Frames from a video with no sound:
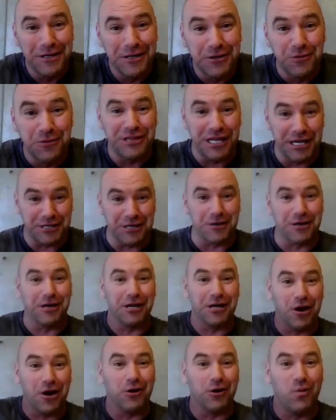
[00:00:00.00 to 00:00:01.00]
You think you're
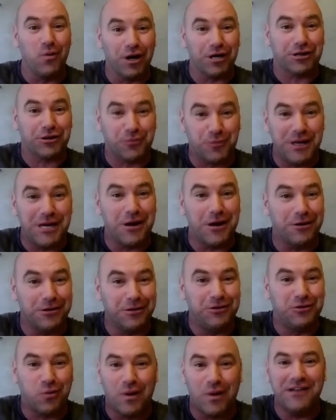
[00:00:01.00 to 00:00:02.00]
gonna go to work
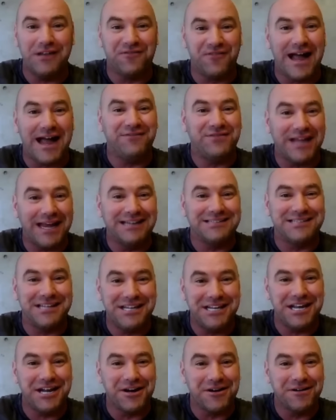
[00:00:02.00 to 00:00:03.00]
325 days a
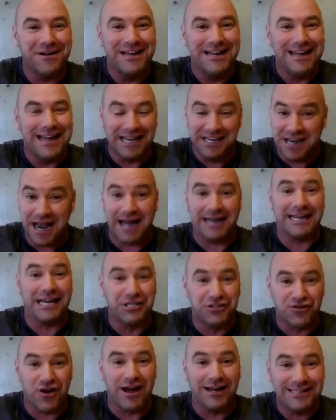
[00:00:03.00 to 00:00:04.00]
year and not
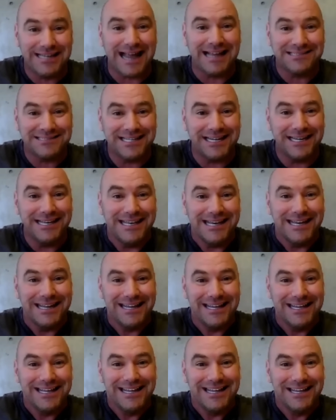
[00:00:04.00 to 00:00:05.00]
get drug tested?
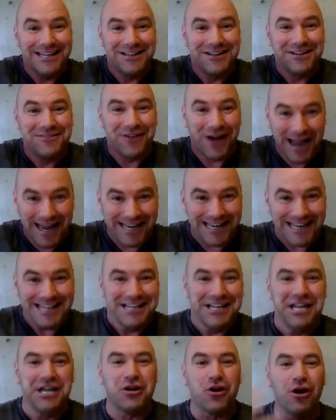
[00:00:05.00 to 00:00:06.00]
Right?
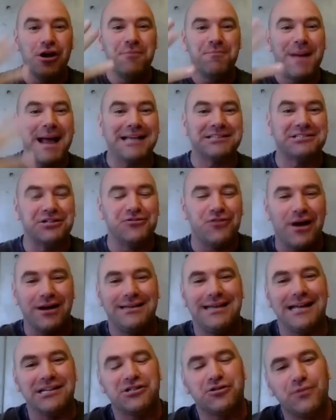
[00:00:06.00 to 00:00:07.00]
He passed a drug
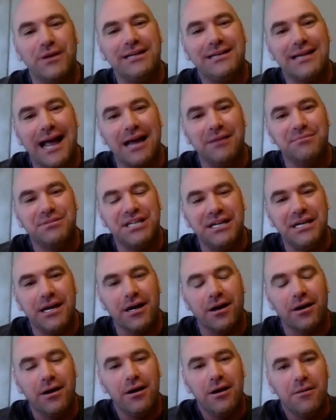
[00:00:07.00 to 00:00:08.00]
test three times a
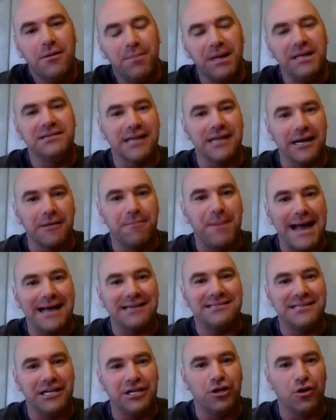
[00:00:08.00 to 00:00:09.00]
year, but he's gonna
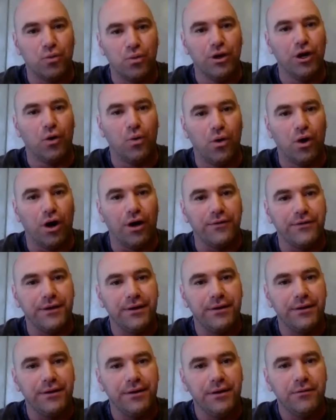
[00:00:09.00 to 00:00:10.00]
pass it in the real world,
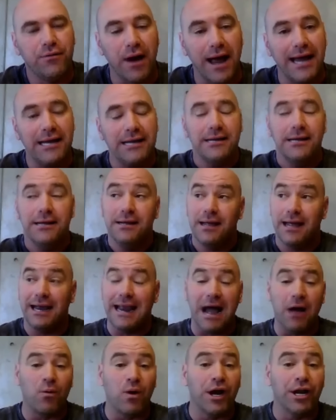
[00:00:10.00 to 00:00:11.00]
right? And
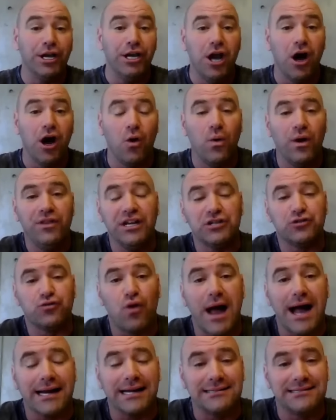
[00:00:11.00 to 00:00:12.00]
I wanna know where this
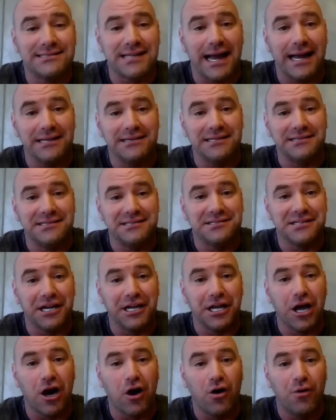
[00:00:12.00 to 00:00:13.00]
rocket scientist is
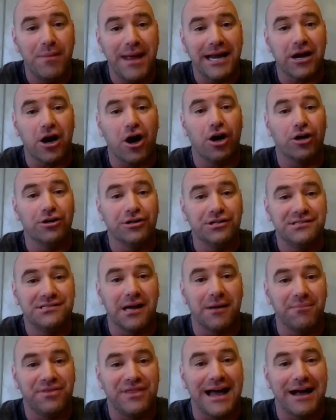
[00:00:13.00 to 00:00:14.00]
gonna go and make
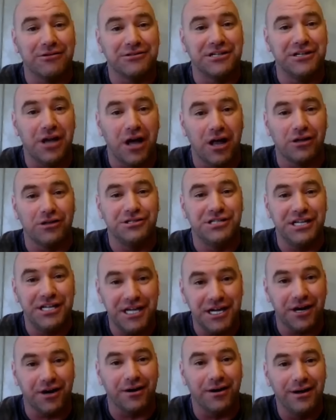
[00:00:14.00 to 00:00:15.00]
$100,000 a
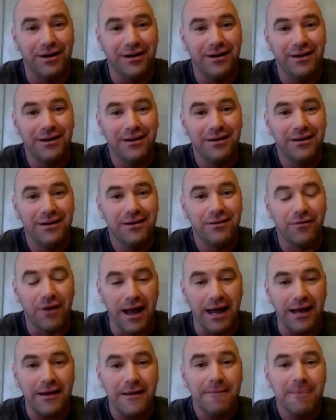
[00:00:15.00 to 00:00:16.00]
year,
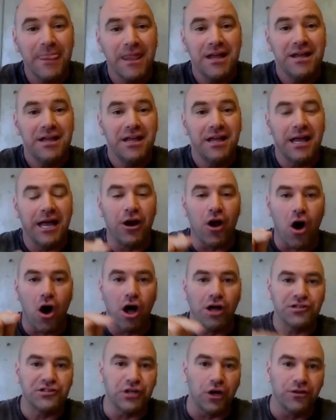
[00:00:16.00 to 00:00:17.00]
right? And
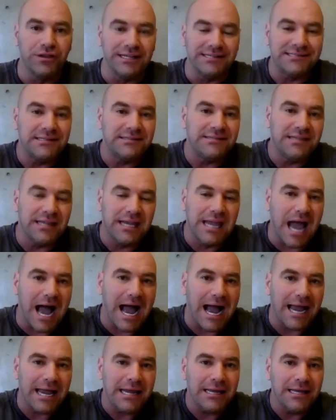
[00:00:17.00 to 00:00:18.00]
also, this is the
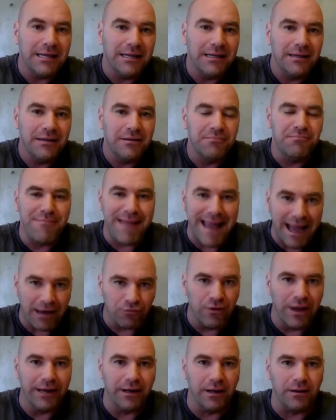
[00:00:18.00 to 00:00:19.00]
guy, Matt
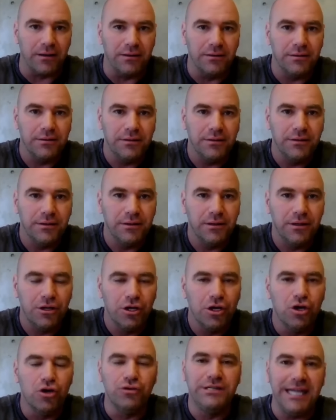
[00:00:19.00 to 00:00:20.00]
Riddle,
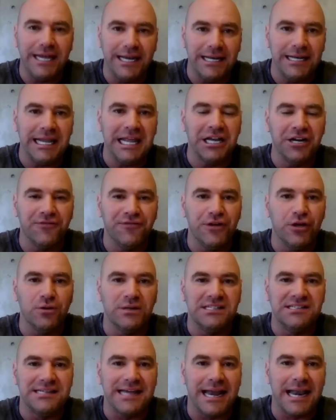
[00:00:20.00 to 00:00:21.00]
who did an interview
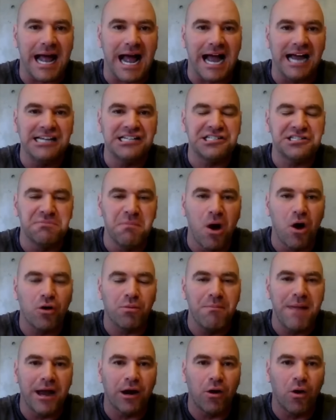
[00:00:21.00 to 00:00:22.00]
and said, I smoke
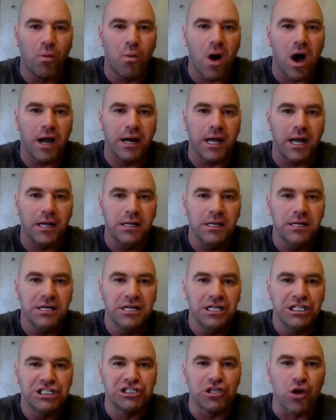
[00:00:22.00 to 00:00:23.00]
marijuana
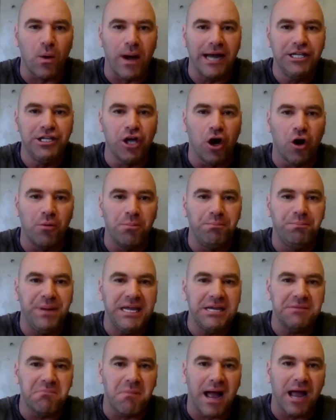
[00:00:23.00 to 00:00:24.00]
so I don't
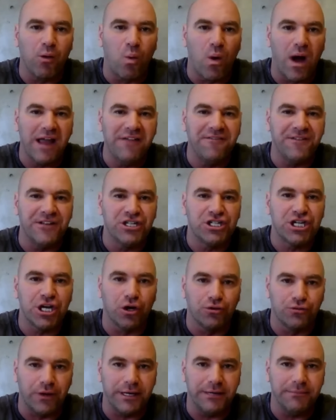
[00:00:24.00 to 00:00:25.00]
beat my wife and
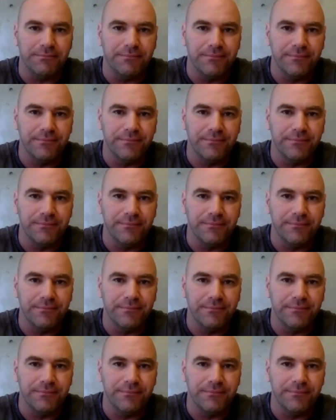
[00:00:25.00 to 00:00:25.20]
children.